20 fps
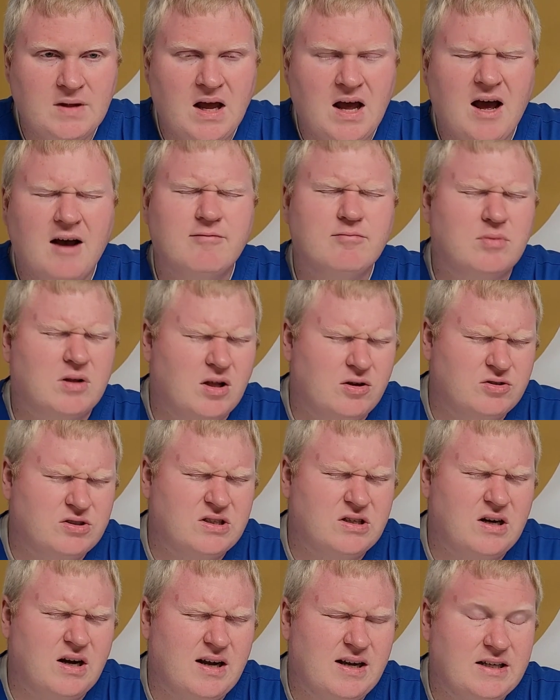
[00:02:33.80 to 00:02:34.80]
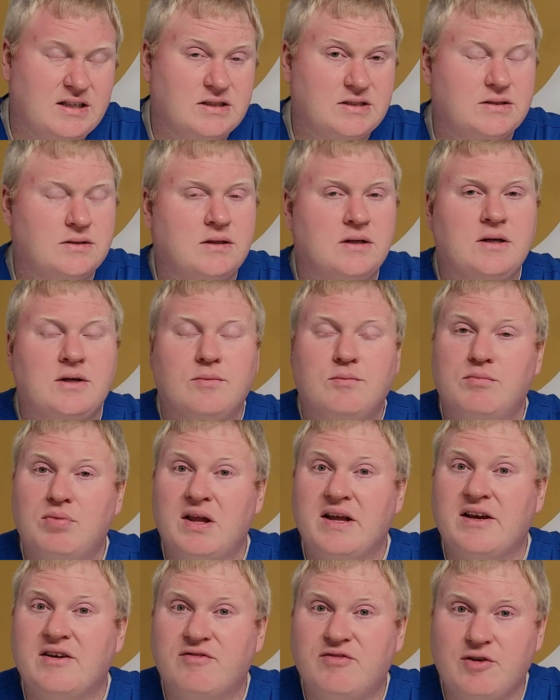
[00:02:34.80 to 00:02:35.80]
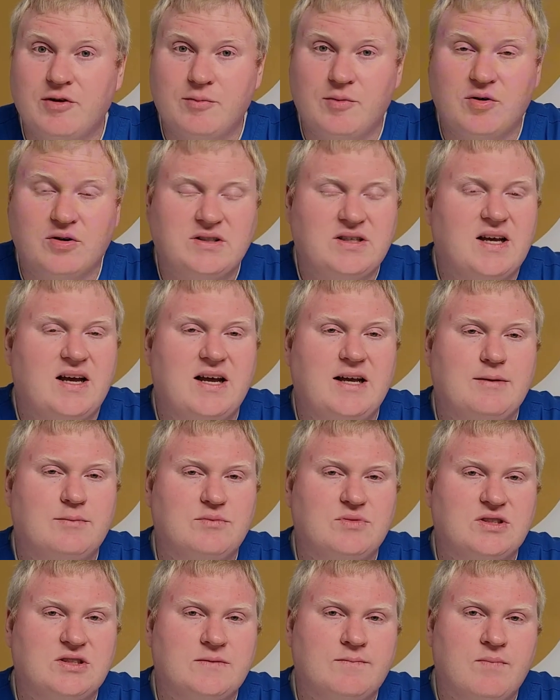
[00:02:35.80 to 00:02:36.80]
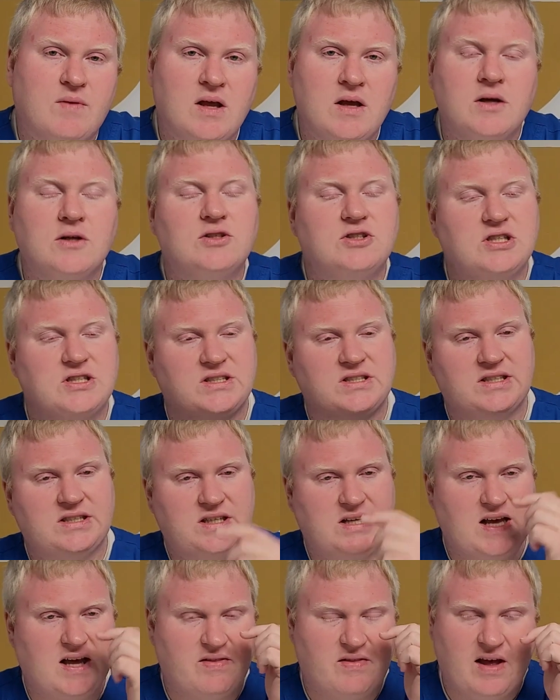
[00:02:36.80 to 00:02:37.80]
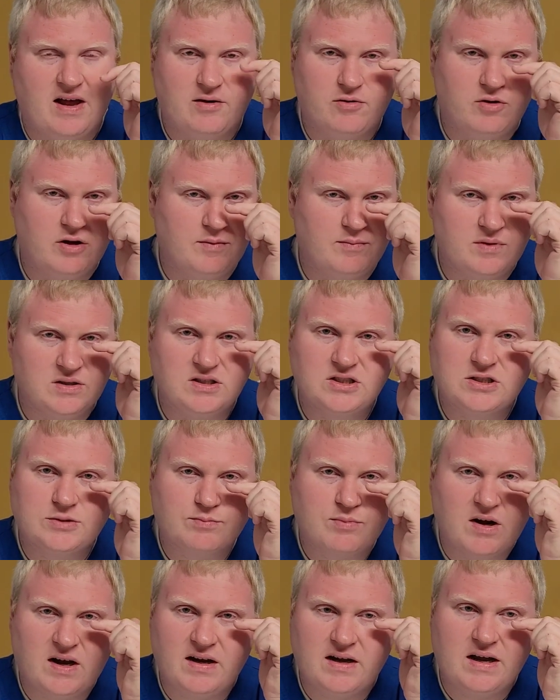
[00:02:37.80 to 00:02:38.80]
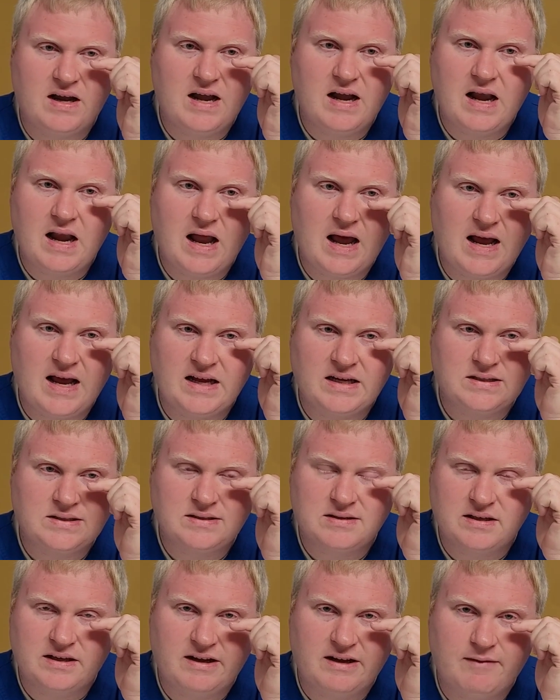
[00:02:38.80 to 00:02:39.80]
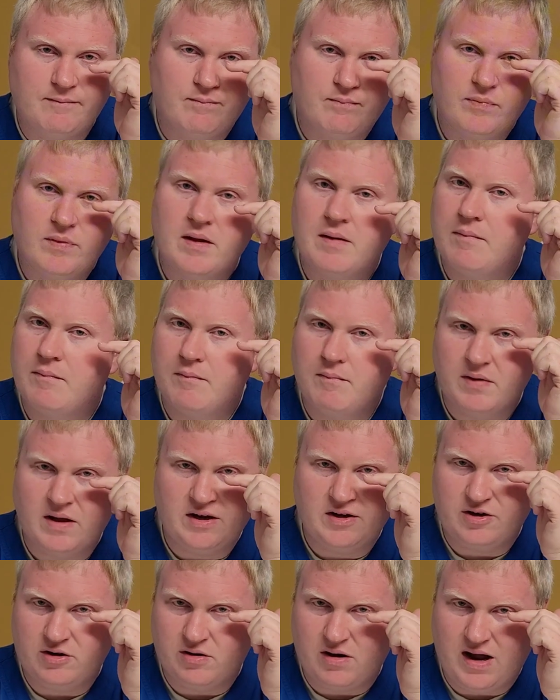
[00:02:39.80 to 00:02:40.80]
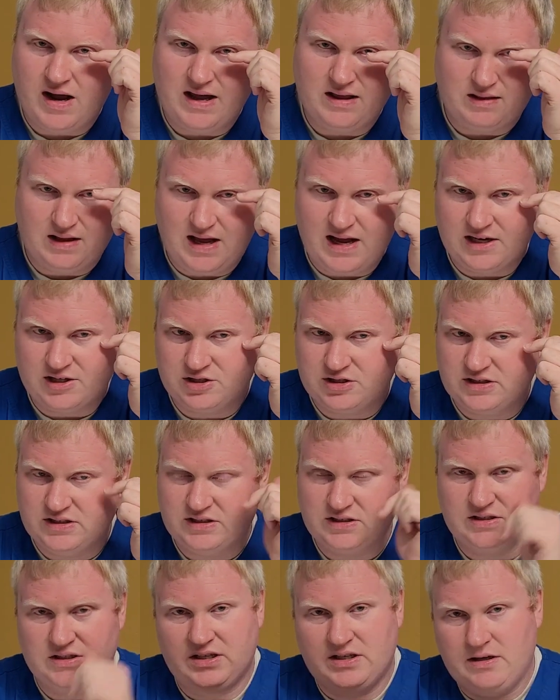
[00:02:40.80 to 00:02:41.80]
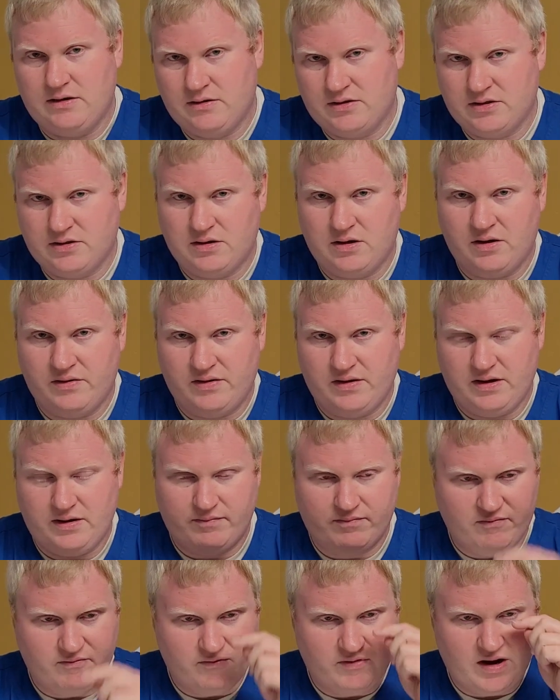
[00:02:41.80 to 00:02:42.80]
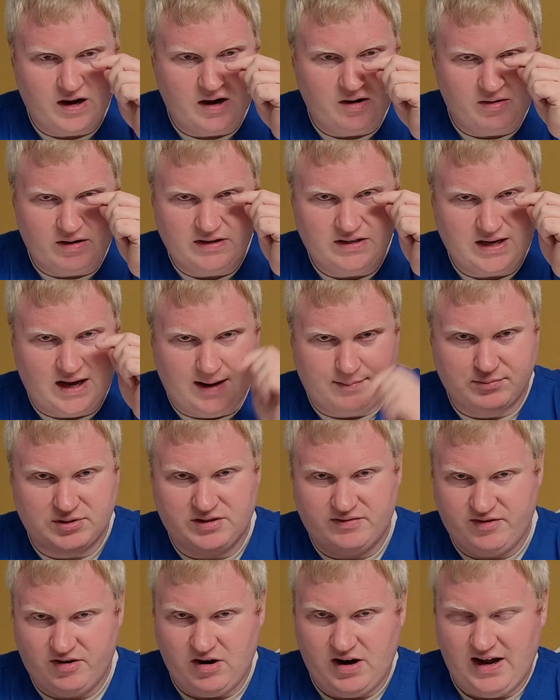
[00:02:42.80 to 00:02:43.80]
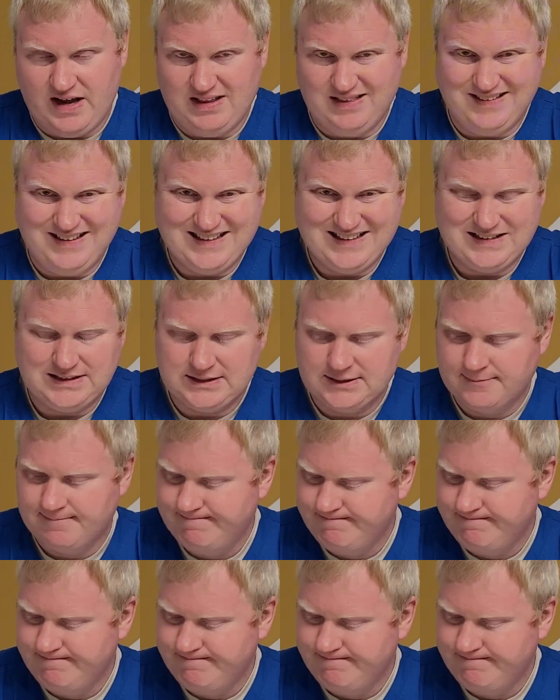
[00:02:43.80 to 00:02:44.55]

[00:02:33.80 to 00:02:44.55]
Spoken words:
have them close their eyes, blink a few more times, just to get that ointment spread nicely in your eyelashes and on the very tops of your eyelids.